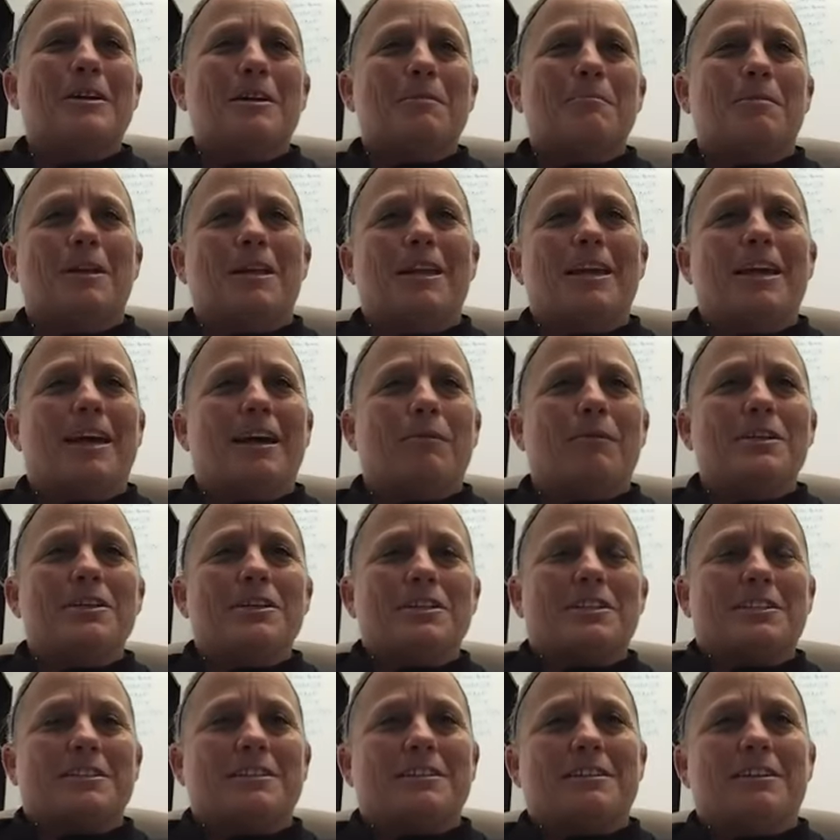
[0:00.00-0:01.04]
but yeah, we
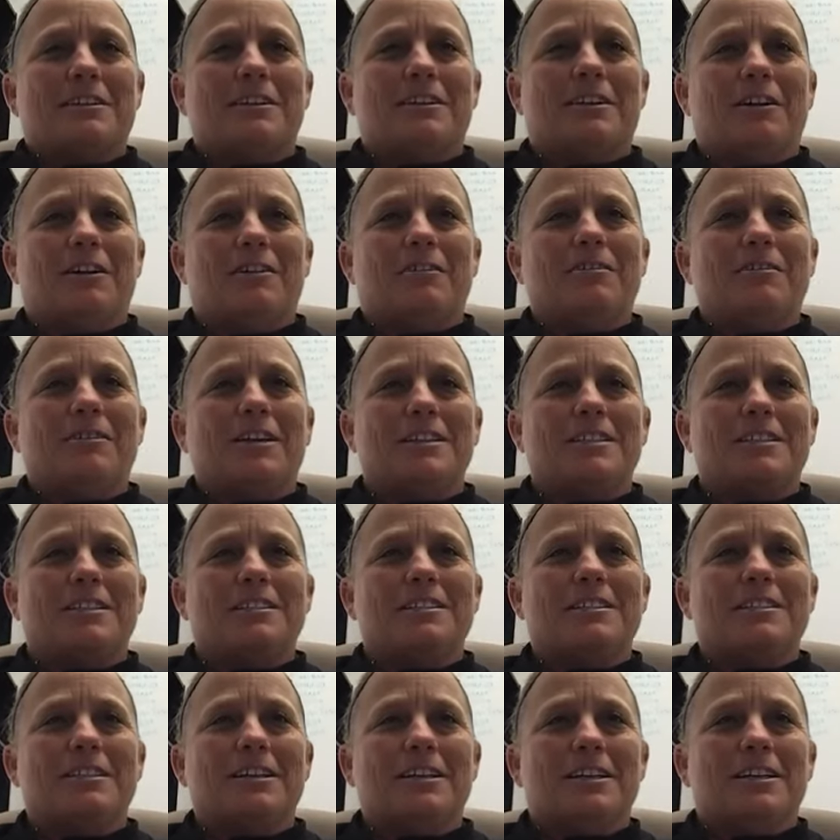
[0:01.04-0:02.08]
just, you know,
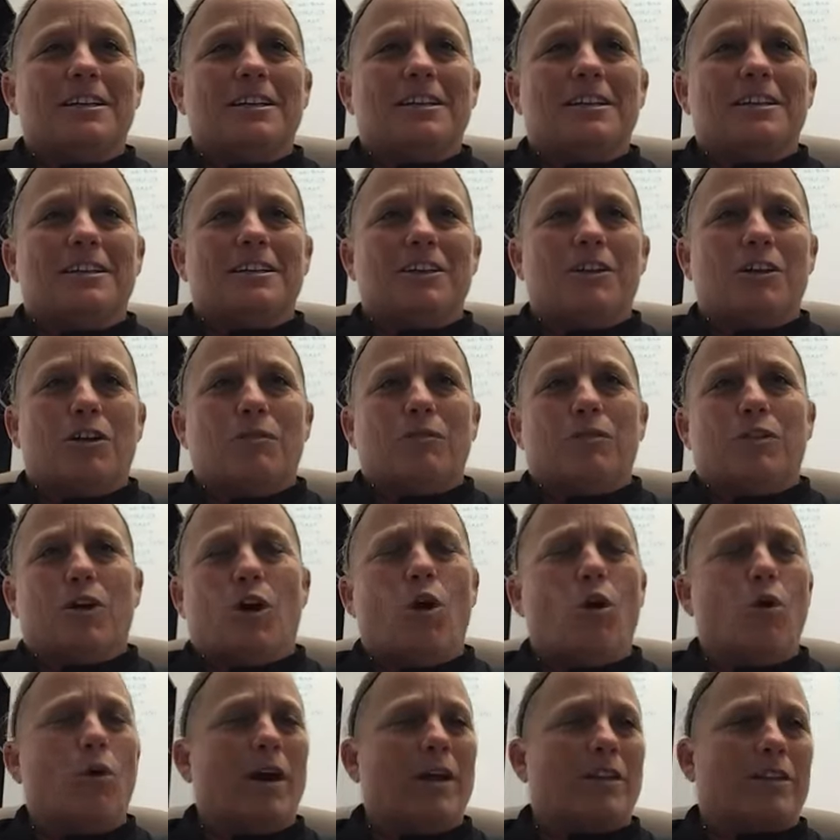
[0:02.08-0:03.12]
it's, you know, the
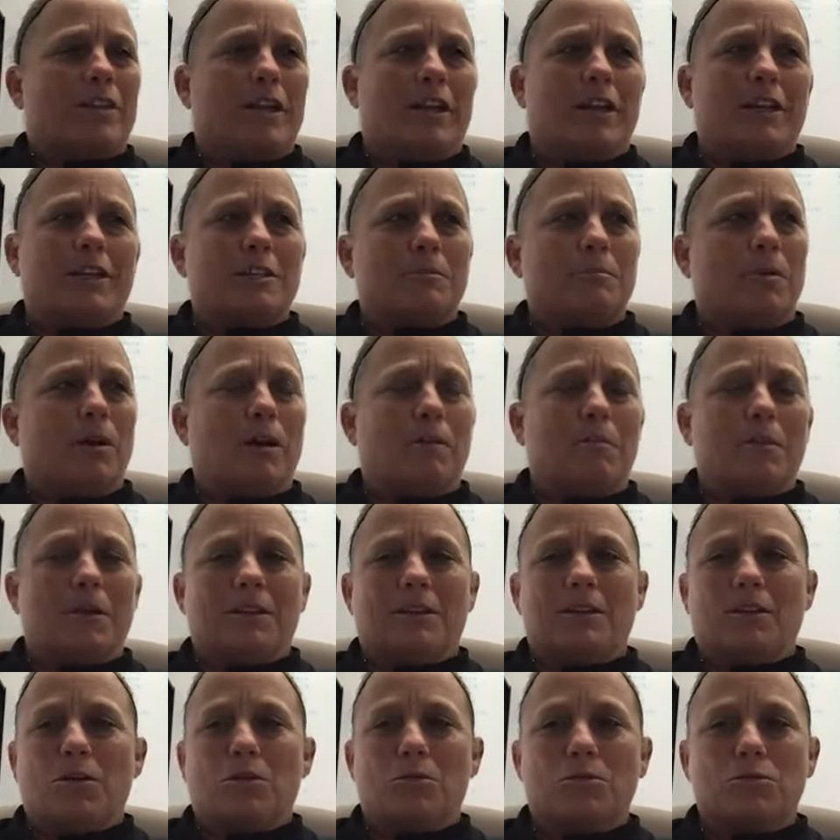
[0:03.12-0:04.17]
whole athletic department,
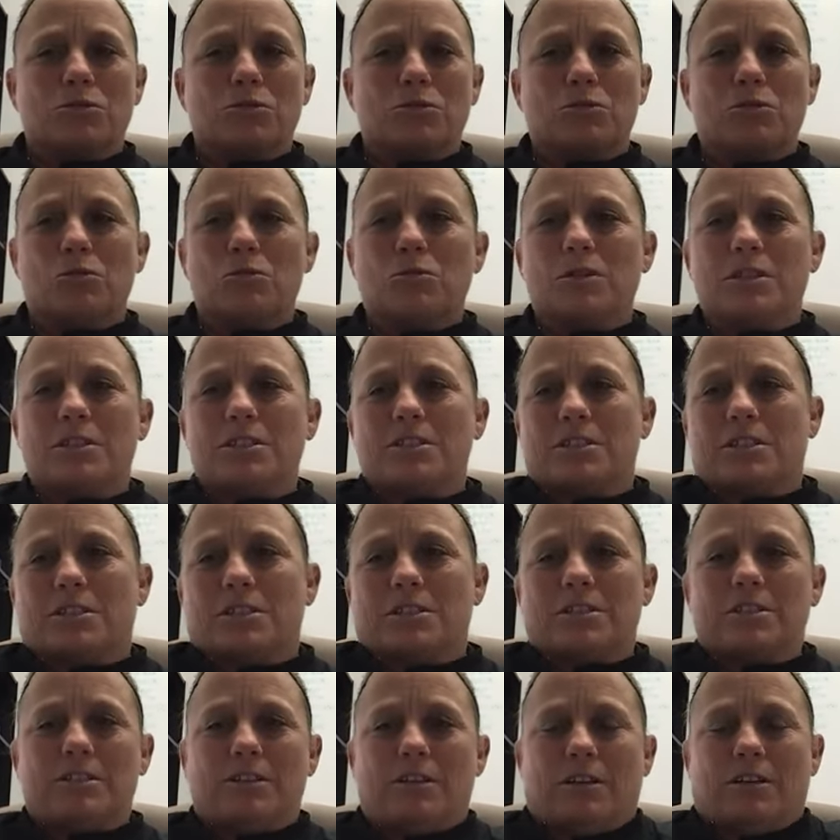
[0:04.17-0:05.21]
the whole school, it's
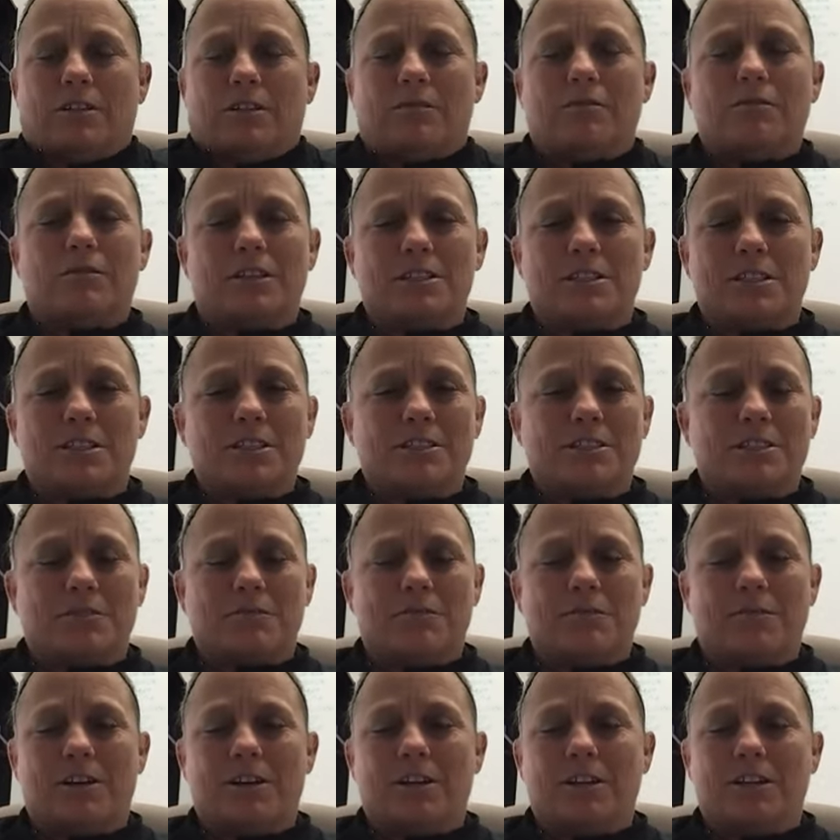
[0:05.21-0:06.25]
just, you know, it's a
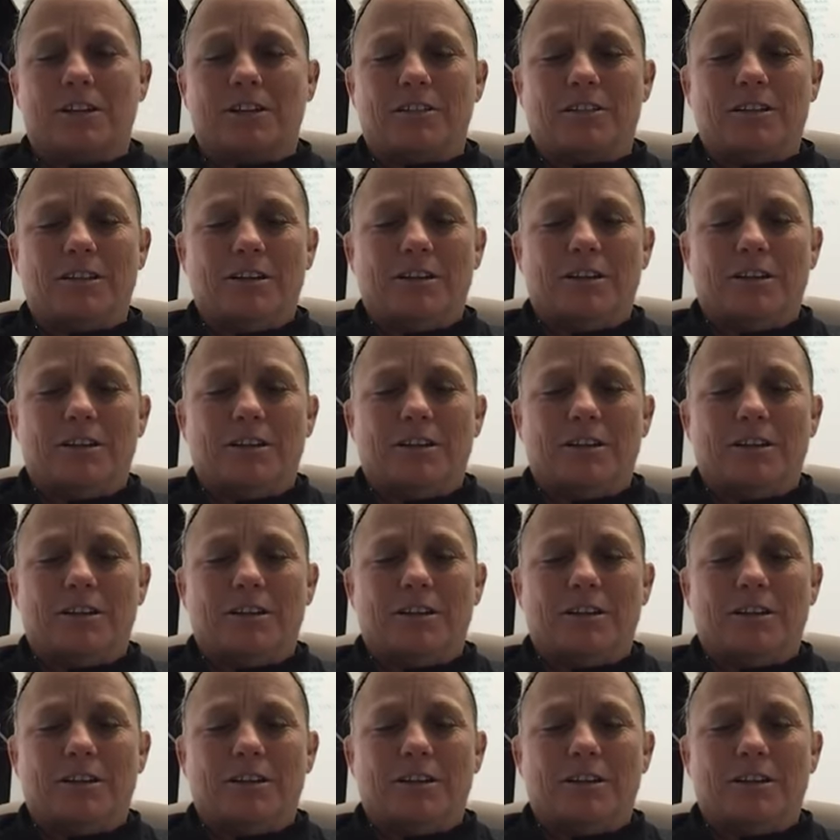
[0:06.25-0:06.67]
fun